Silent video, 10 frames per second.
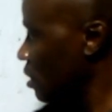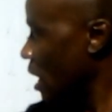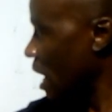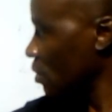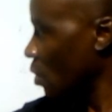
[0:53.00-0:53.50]

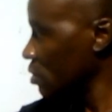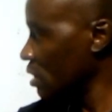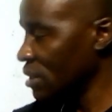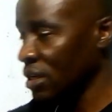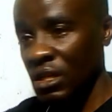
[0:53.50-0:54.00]
at
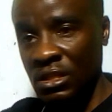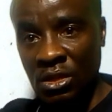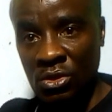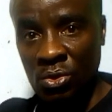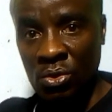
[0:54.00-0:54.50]
100 degrees
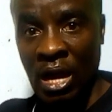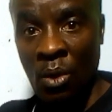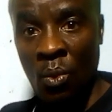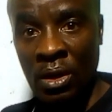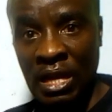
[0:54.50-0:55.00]
Celsius
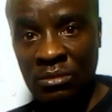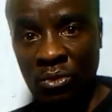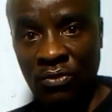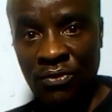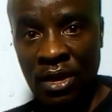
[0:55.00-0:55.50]
and 1
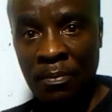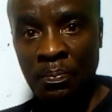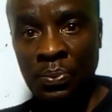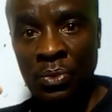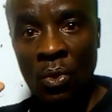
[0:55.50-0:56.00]
atmosphere,
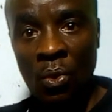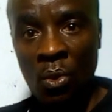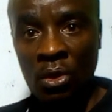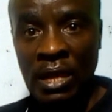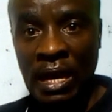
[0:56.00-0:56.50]

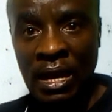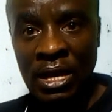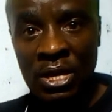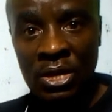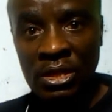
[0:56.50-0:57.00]
water
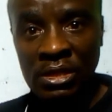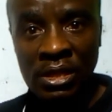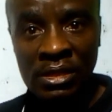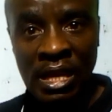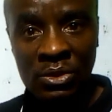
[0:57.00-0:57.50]

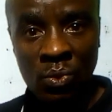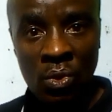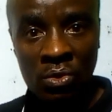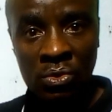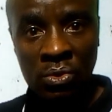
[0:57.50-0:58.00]
exists as
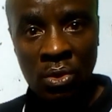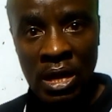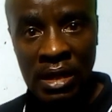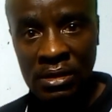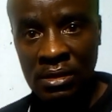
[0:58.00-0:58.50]
what?
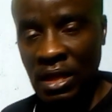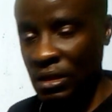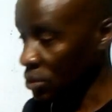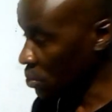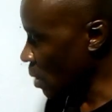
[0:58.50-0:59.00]
Gas. That
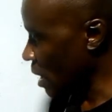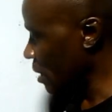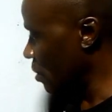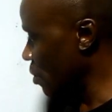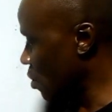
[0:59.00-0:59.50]
is why
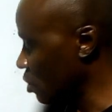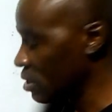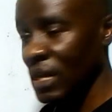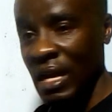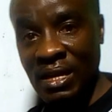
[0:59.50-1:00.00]
we consider